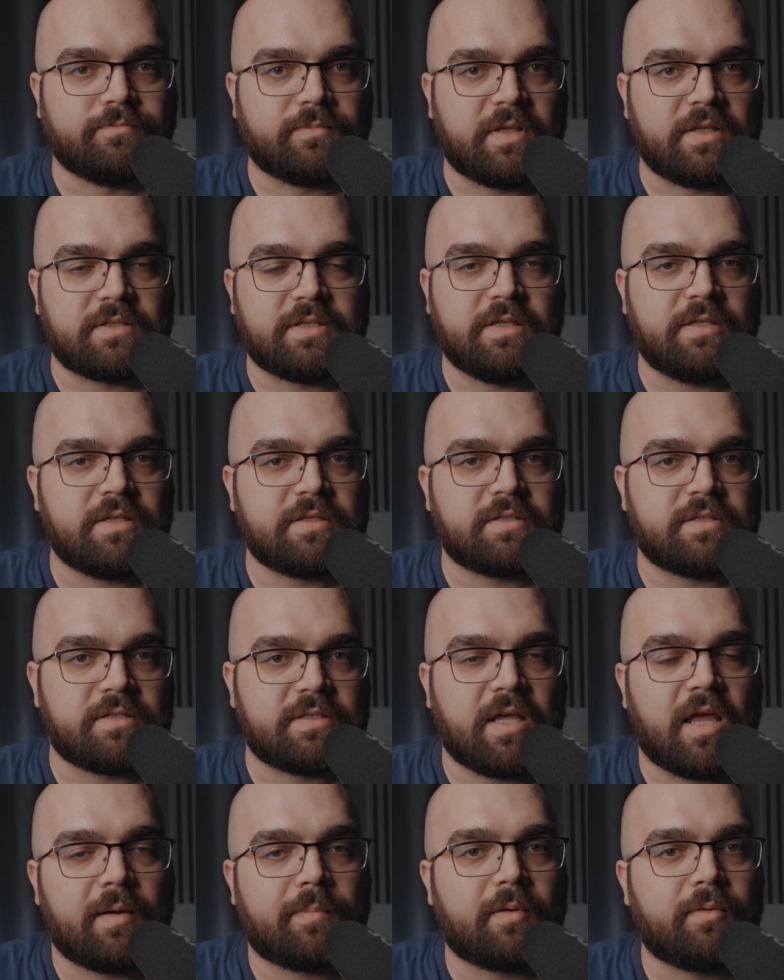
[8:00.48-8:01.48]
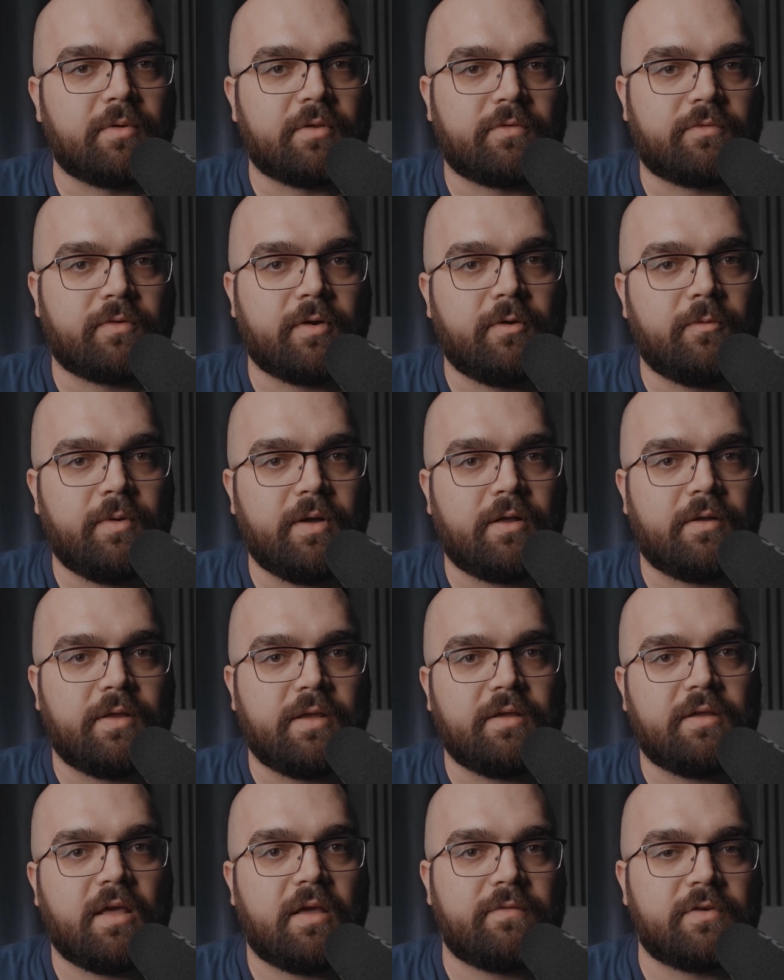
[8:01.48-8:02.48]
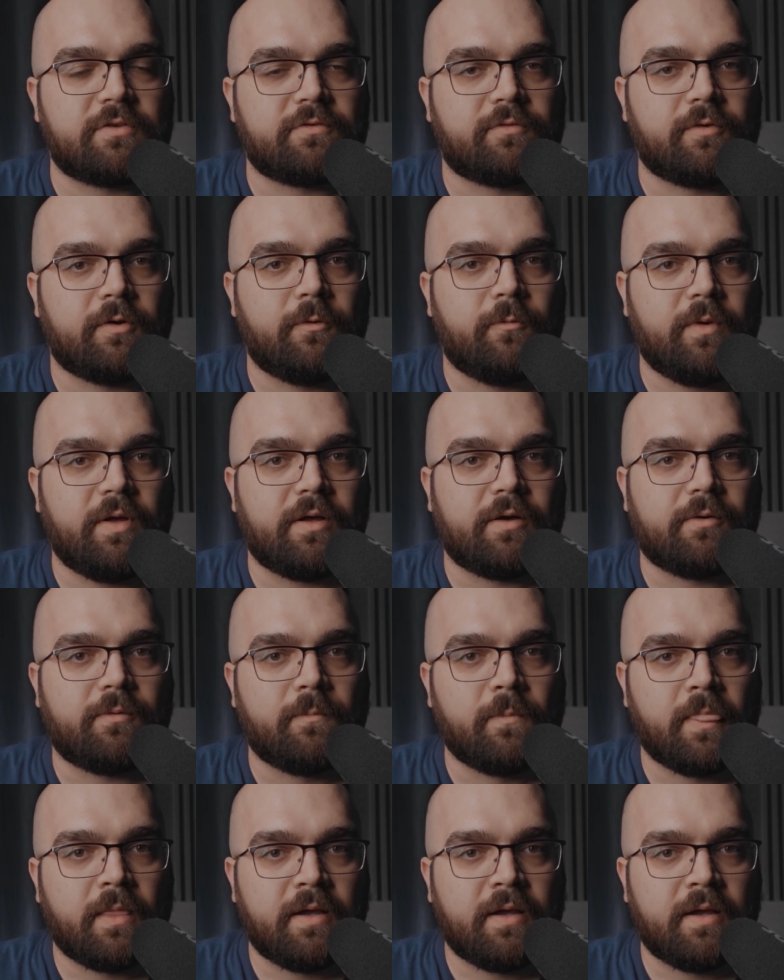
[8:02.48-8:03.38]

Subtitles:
is he doesn't tamper with free will. He gave us free will.